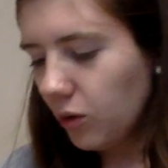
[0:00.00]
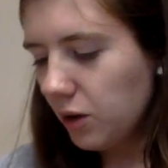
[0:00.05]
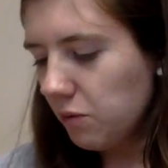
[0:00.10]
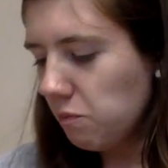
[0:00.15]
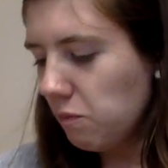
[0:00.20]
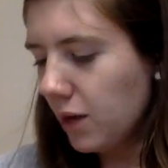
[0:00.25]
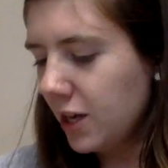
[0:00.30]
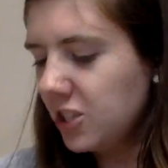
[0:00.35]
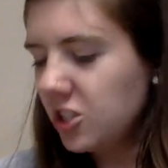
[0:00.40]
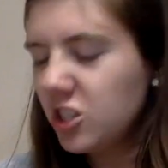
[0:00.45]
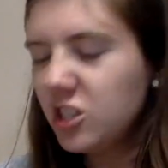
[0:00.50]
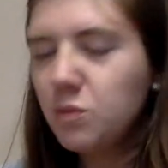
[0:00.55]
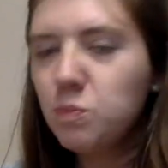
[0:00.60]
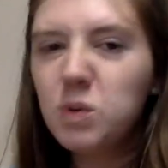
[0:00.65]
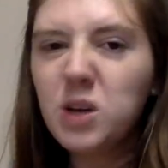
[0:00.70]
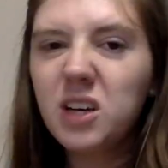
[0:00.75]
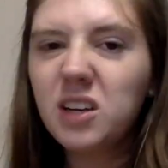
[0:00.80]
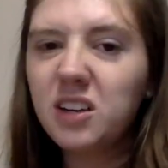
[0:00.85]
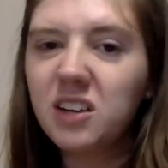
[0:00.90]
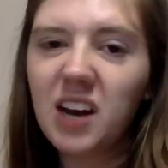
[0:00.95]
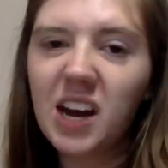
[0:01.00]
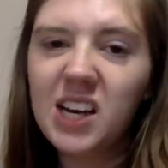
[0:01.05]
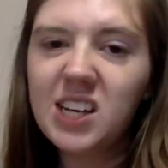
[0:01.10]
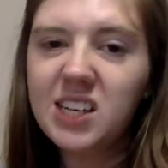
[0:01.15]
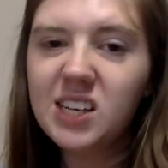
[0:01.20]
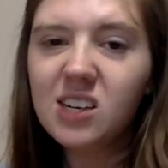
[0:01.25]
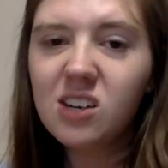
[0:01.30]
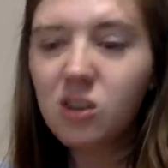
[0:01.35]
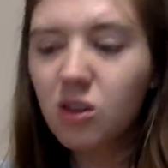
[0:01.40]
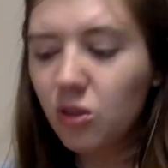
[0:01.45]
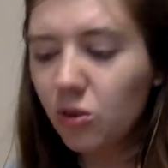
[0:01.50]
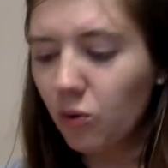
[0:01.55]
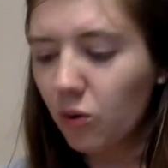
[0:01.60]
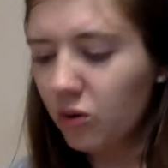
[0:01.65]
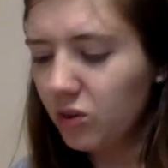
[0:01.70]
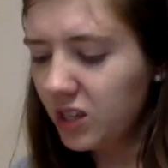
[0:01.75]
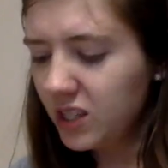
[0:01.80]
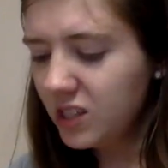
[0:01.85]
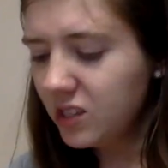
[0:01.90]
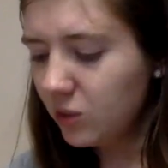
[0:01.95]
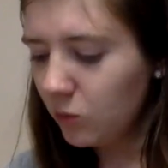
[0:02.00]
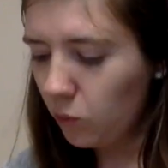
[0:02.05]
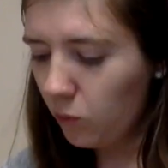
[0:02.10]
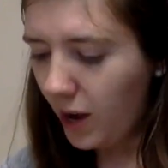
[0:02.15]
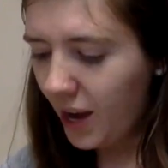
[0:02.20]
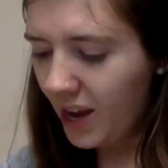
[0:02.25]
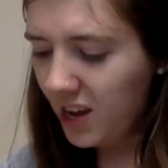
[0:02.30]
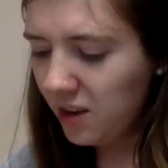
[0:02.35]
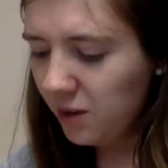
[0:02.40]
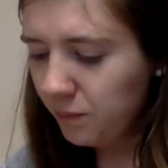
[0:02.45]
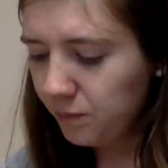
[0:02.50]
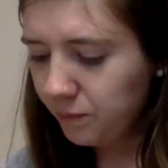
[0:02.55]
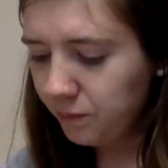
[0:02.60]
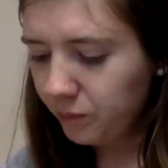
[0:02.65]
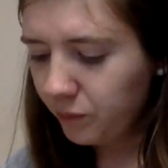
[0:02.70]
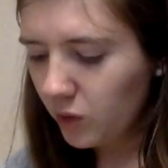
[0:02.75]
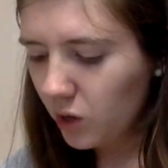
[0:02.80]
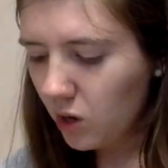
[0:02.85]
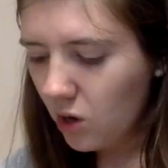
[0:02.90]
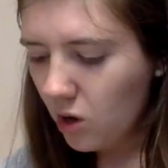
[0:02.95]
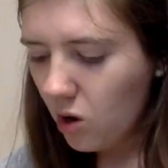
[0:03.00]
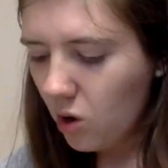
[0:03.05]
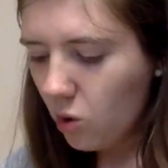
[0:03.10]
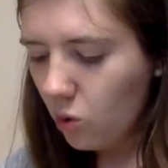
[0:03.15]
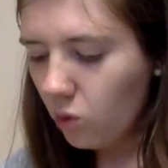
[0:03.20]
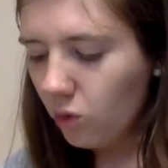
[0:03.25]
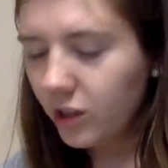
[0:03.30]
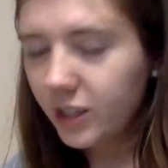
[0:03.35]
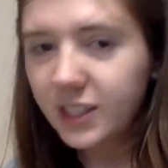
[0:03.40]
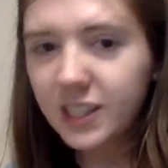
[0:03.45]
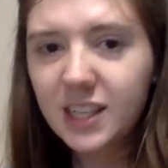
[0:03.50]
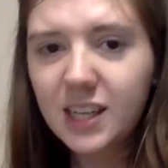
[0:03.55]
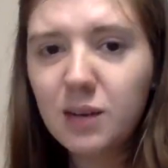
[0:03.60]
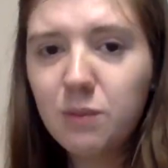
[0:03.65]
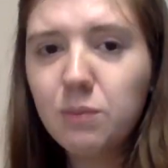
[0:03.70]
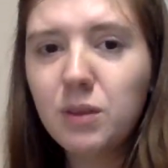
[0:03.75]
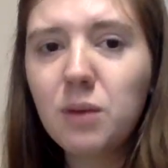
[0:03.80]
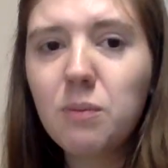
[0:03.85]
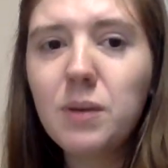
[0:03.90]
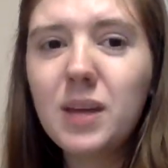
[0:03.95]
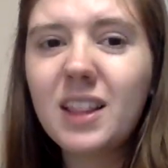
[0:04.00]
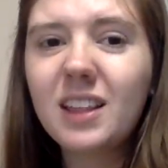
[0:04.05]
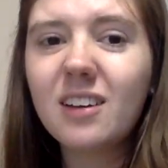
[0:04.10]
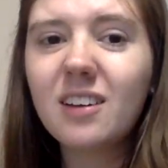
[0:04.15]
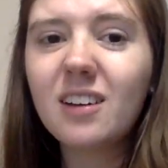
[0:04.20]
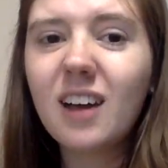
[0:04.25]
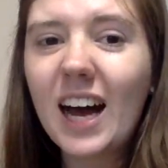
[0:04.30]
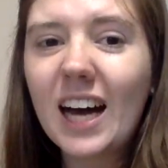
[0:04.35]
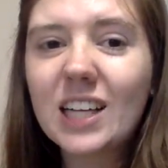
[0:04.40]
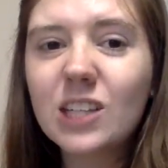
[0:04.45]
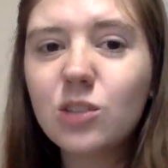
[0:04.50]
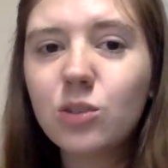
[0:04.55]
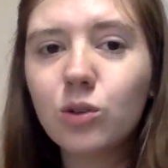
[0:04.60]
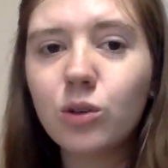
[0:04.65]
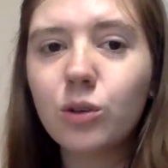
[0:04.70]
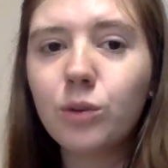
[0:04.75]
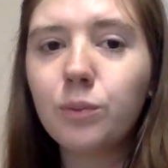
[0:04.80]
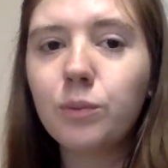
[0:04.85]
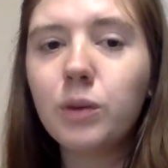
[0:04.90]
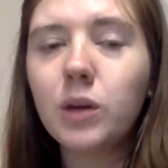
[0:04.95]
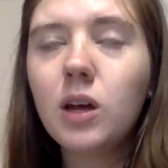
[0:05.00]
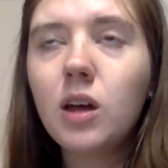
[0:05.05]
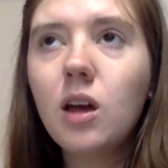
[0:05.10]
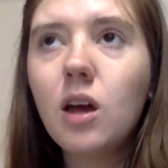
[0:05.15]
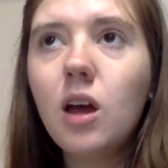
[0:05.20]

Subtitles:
it might just be a good idea to throw these away or to keep them in the classroom,